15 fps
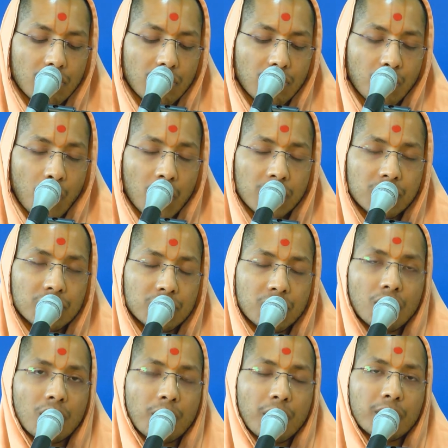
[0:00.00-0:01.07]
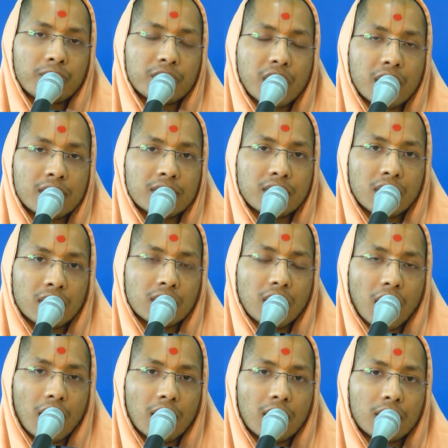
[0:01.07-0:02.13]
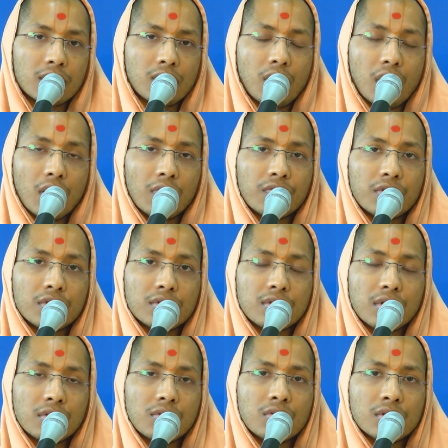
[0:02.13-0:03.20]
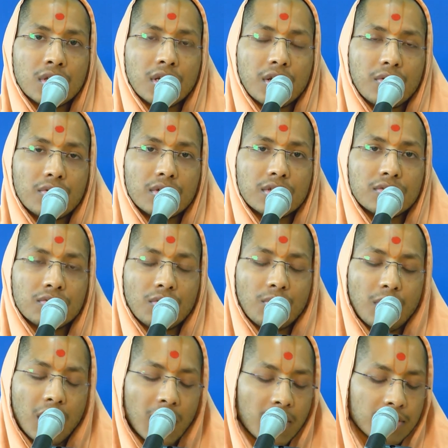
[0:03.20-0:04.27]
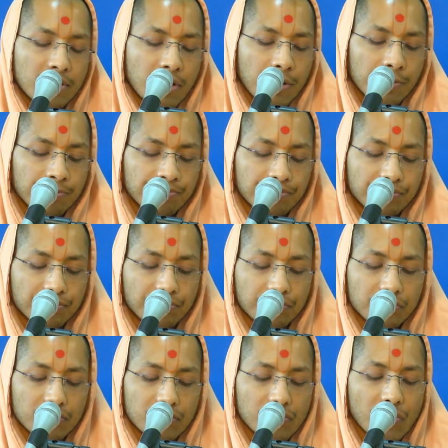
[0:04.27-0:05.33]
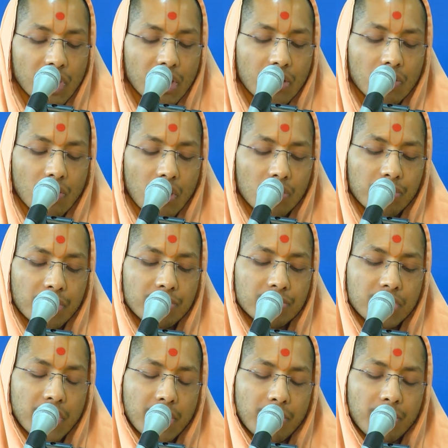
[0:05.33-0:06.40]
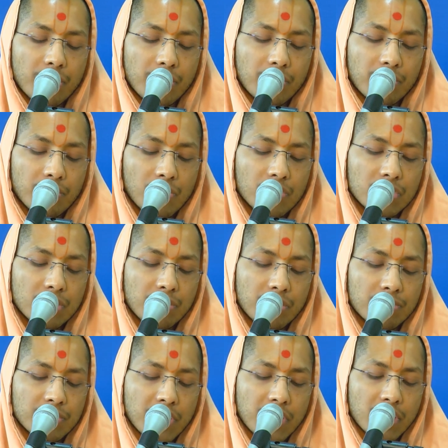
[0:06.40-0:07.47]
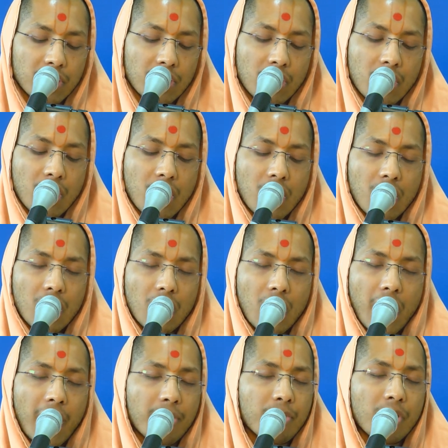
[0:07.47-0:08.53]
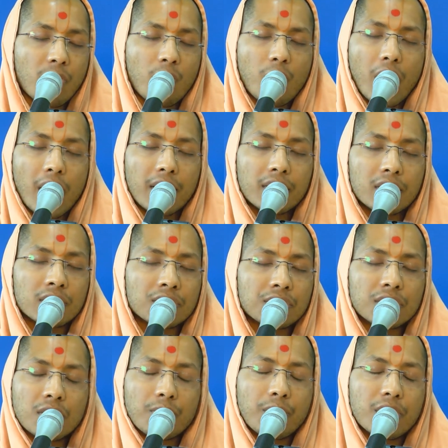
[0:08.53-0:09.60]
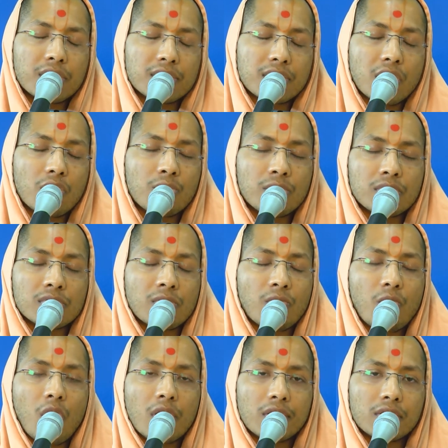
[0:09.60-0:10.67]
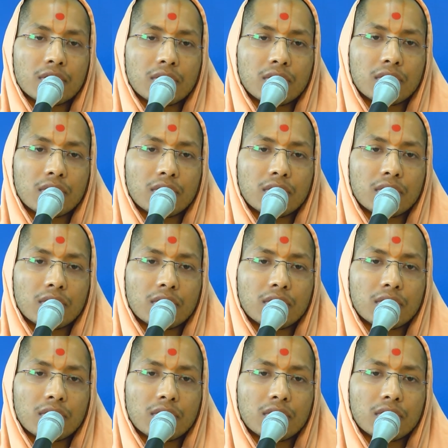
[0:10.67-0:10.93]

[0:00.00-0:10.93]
want to show brahmachari sraddha to all of the santos and devotees, so Maharaj called brahmachari, Mulji brahmachari, I become very thirsty. Please give me some water